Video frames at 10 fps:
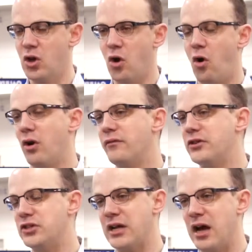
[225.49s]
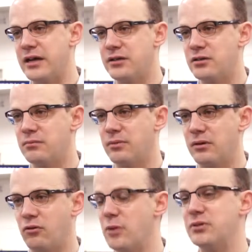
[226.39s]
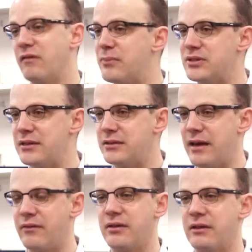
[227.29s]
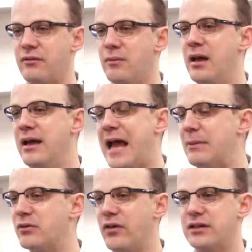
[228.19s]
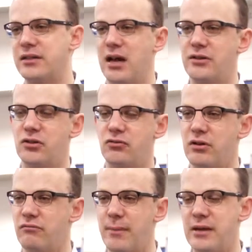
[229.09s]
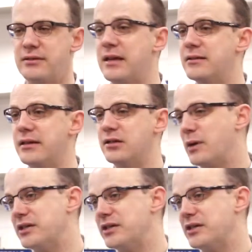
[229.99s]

All of the GI's groups are represented, everything from atmospheric science through remote sensing to